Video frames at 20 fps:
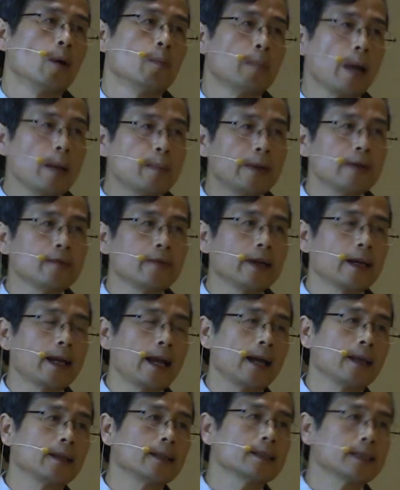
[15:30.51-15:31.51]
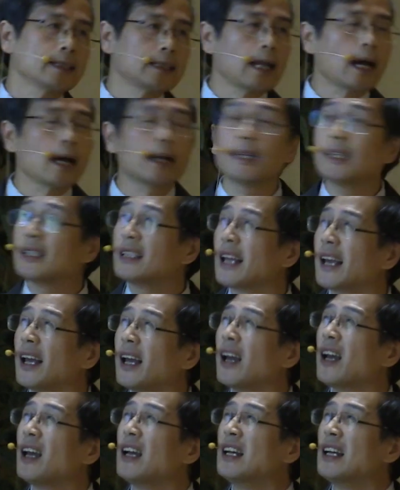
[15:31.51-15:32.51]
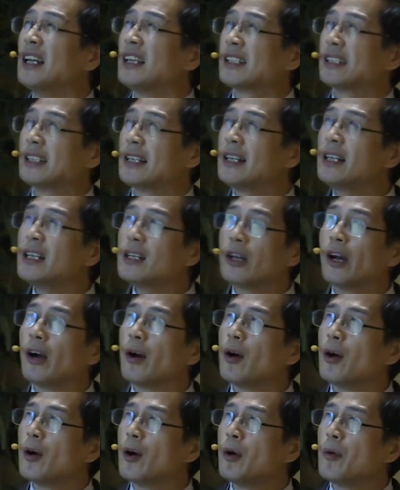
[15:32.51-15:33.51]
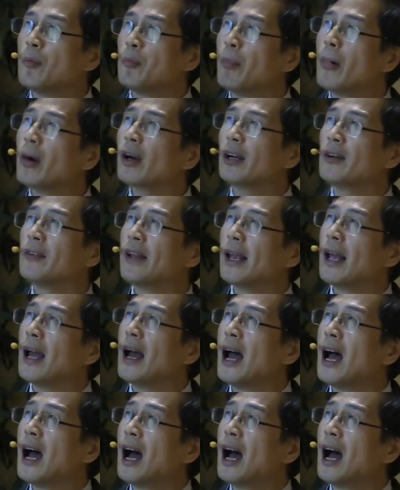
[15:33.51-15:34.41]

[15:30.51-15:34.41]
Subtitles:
maybe we can study the cylinder mercury